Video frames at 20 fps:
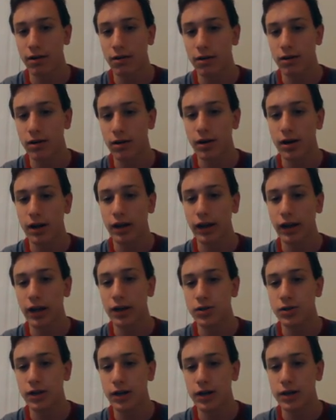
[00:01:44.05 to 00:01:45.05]
here,
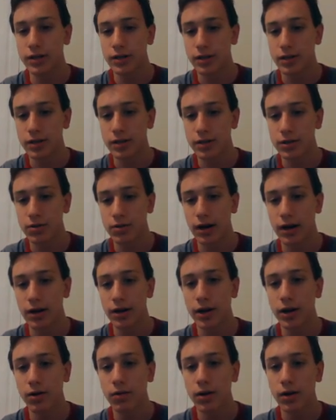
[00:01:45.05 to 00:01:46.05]
in case you guys do
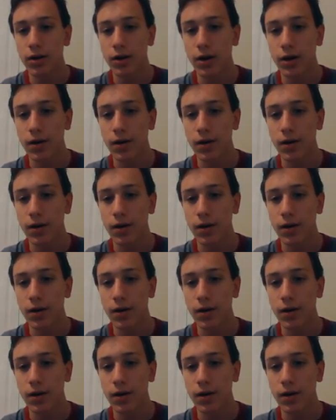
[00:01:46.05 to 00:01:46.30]
not know.